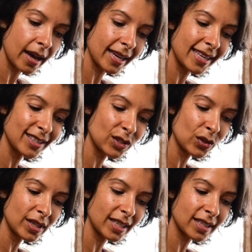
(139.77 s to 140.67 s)
into
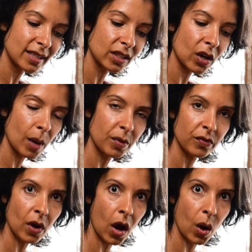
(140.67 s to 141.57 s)
this cup of
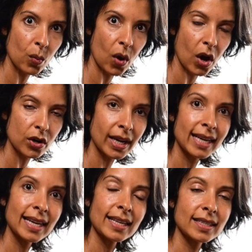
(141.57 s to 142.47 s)
hot water,
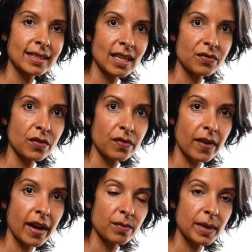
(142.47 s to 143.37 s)
and let it sit for
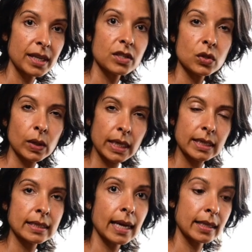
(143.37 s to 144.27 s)
5 minutes so it
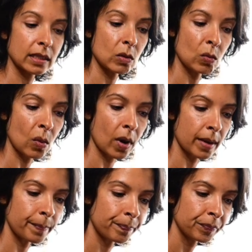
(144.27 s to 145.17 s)
gets nice and
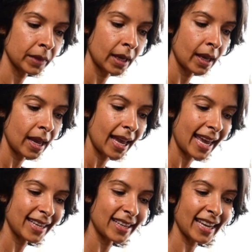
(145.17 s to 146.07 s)
warm.
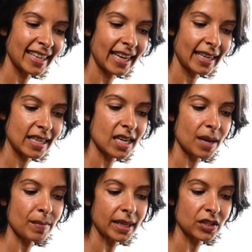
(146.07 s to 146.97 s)
And again, here I
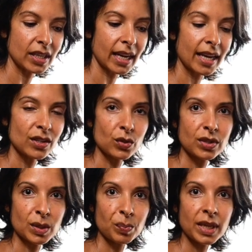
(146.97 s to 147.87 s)
mentioned I used
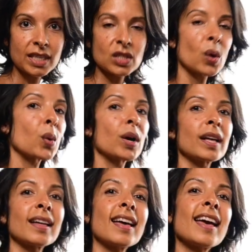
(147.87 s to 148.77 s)
the Pitta
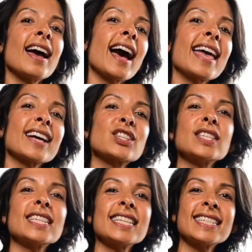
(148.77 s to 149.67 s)
oil. I
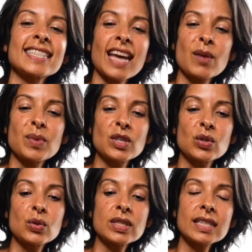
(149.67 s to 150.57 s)
actually have been
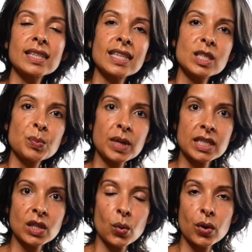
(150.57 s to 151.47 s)
using this
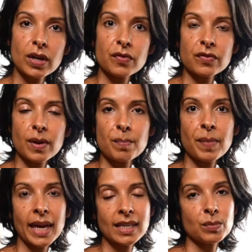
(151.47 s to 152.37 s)
Pitta oil from
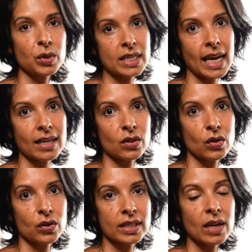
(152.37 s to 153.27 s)
Banyan
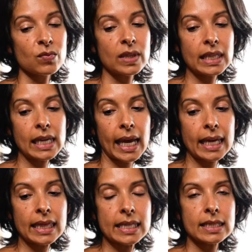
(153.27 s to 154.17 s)
Botanicals. I really
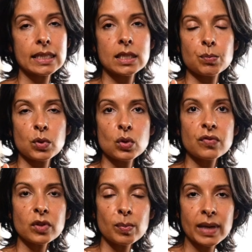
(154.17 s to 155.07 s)
like this. It's a
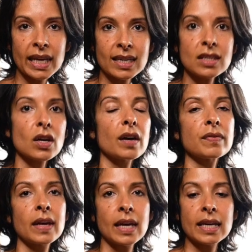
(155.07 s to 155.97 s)
beautiful blend of
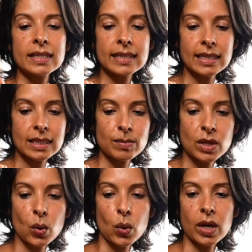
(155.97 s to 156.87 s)
sesame
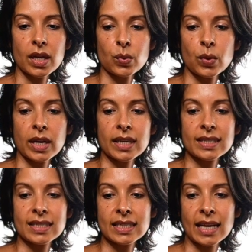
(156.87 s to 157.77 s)
oil. What
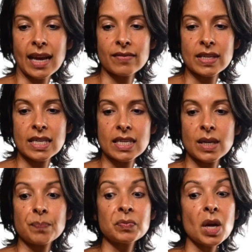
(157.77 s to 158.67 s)
else does it have in
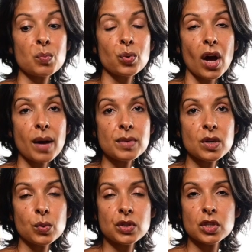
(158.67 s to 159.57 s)
here? Brahmi,
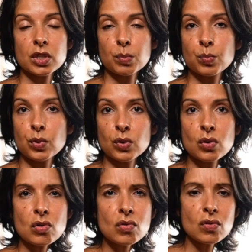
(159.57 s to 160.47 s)
which is a
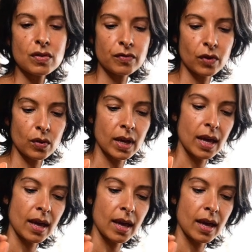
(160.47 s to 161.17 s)
beautiful